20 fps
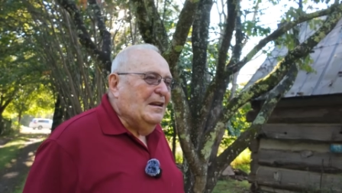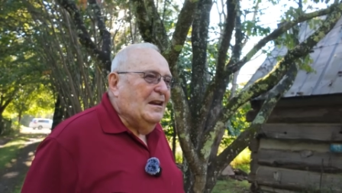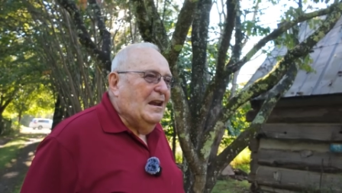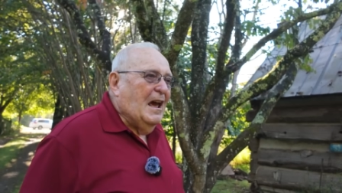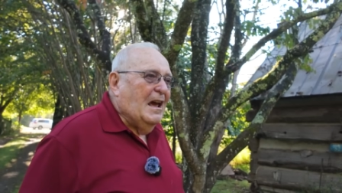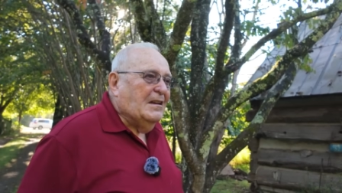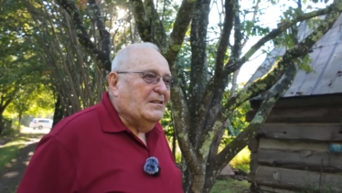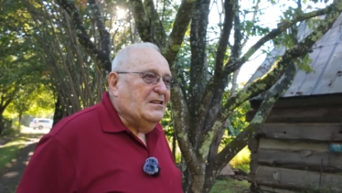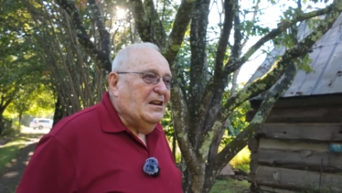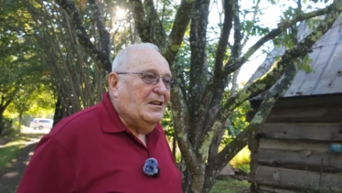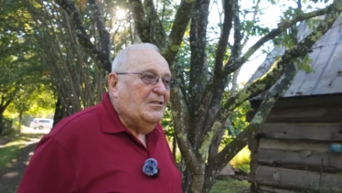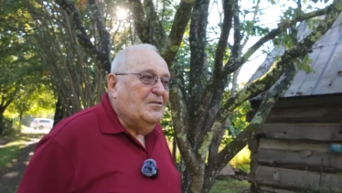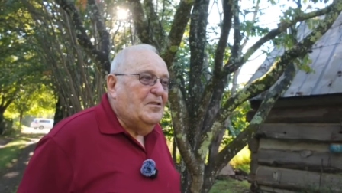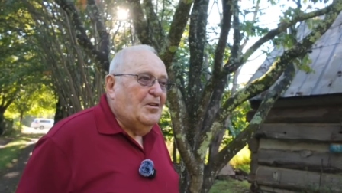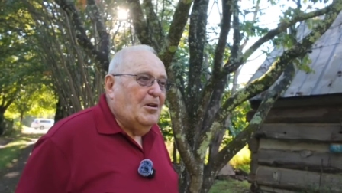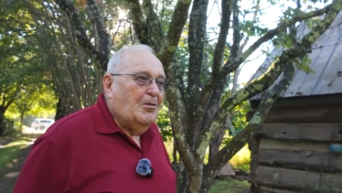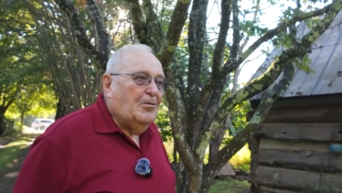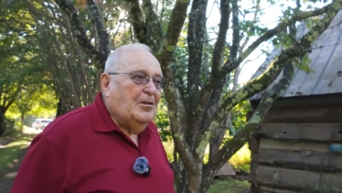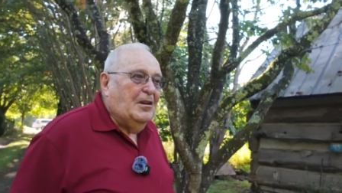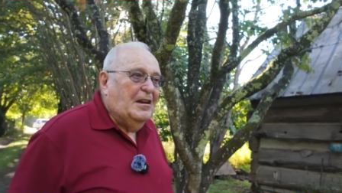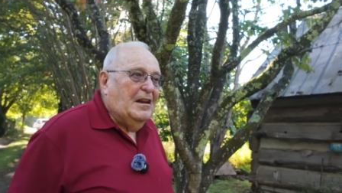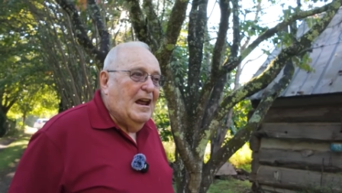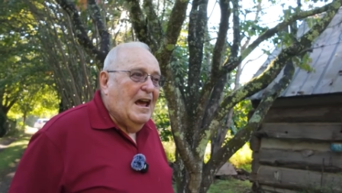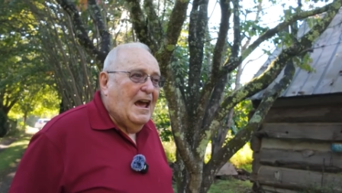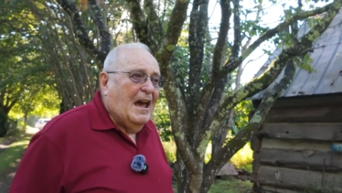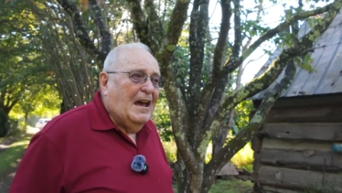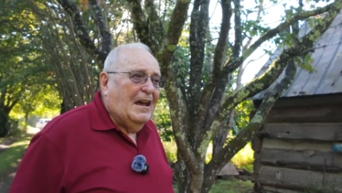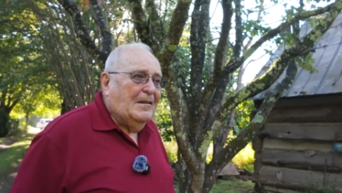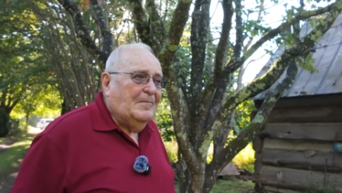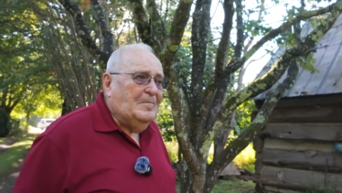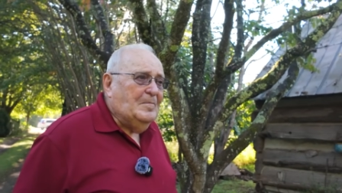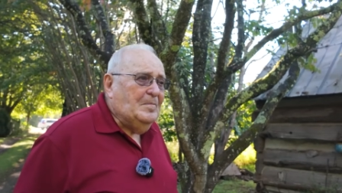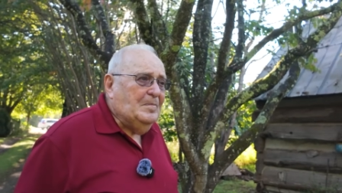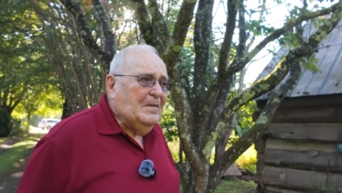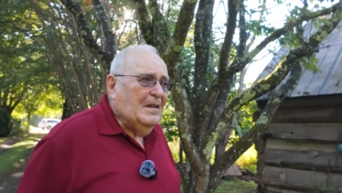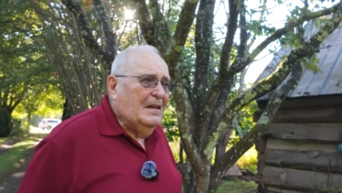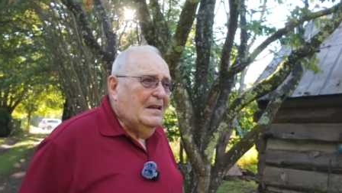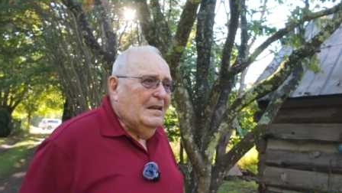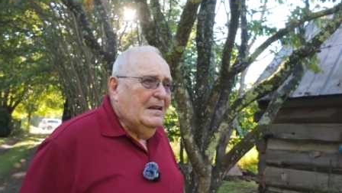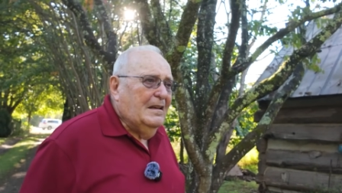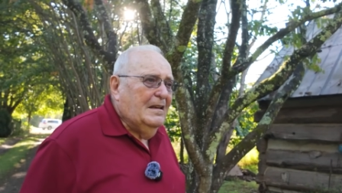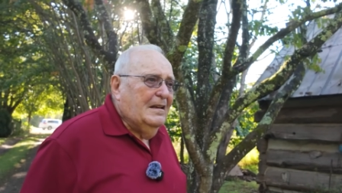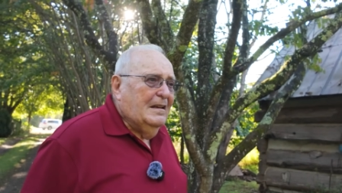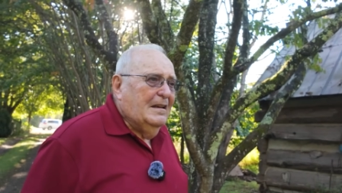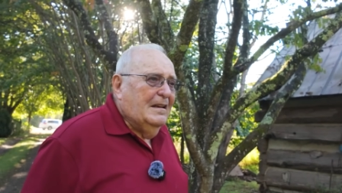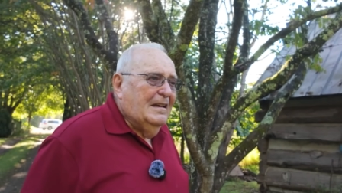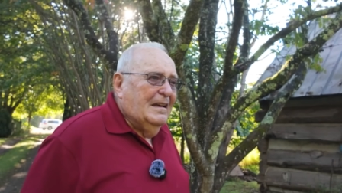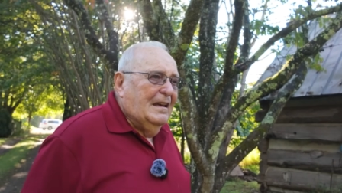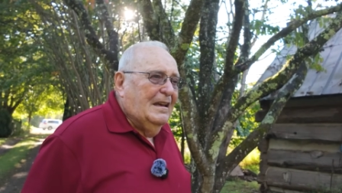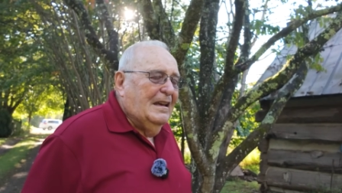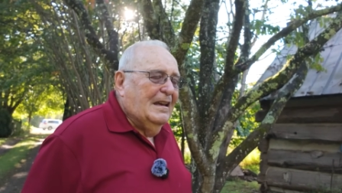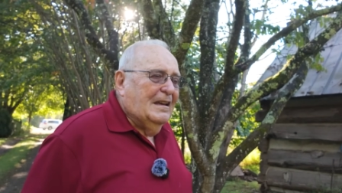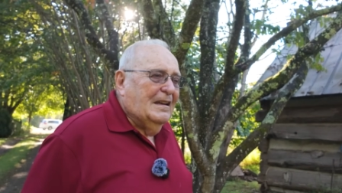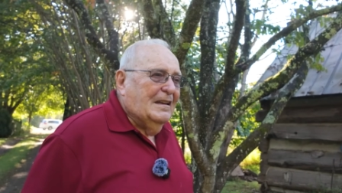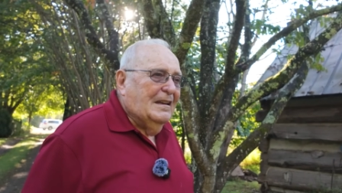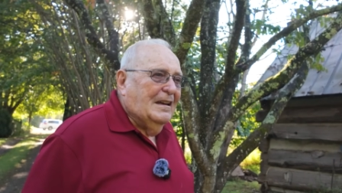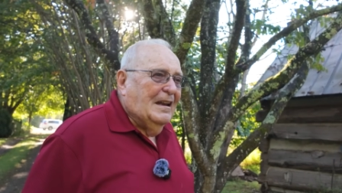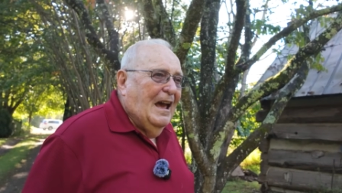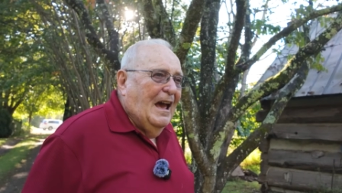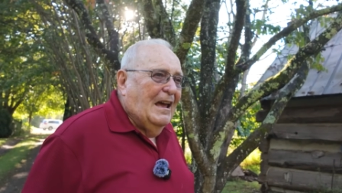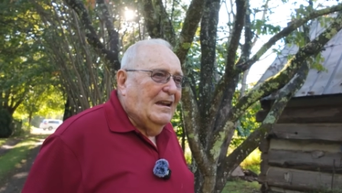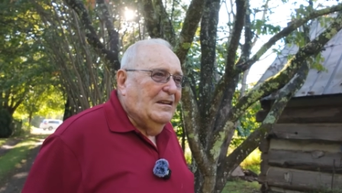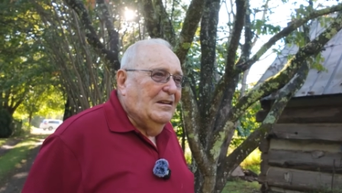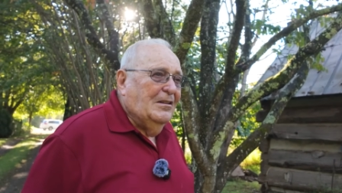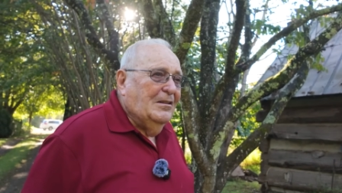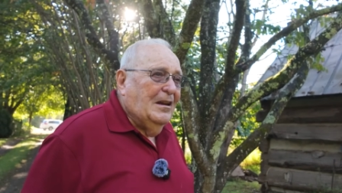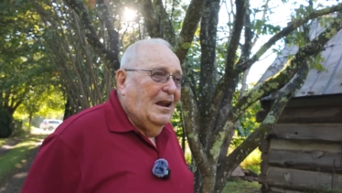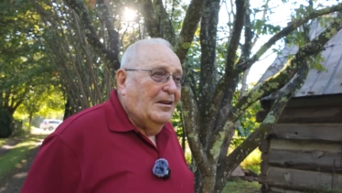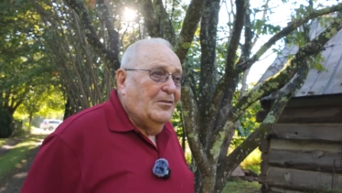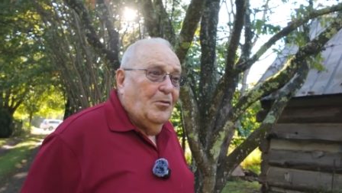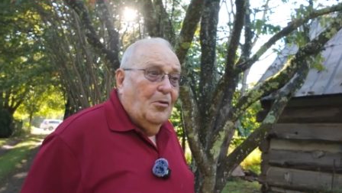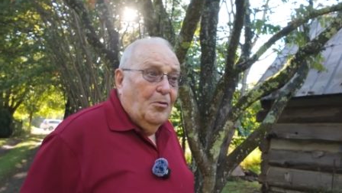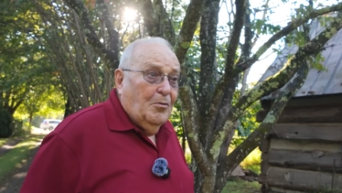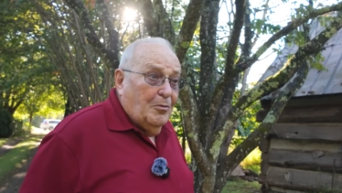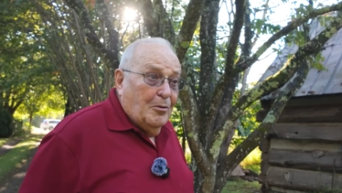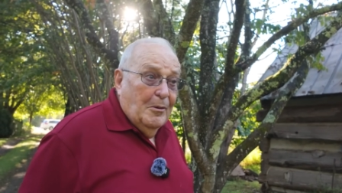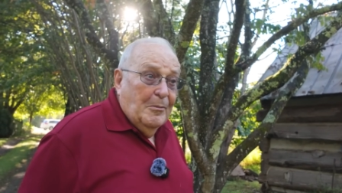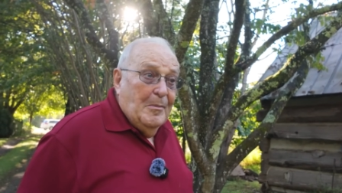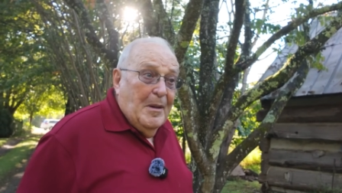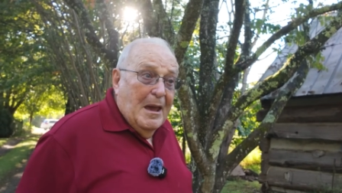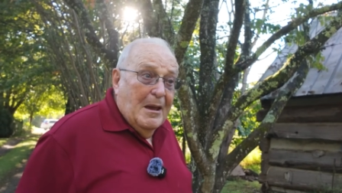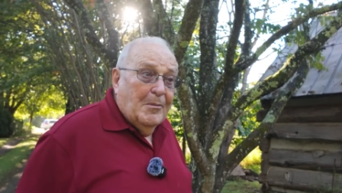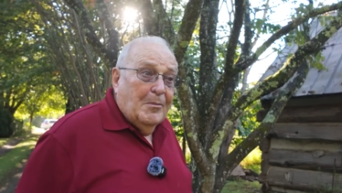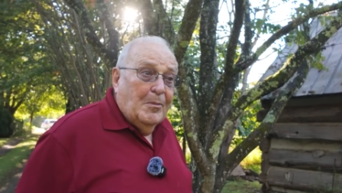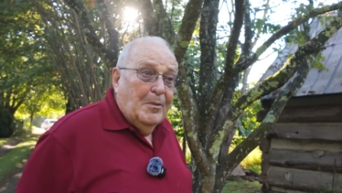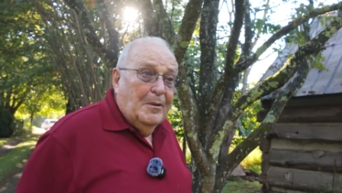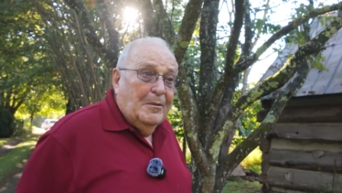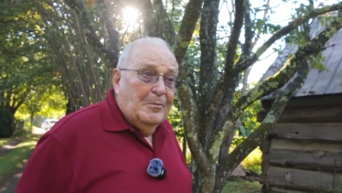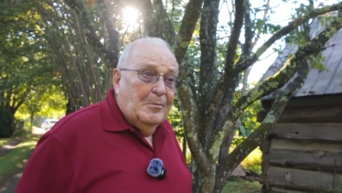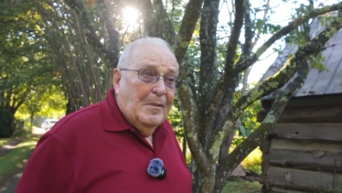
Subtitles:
in 1939, and I don't remember.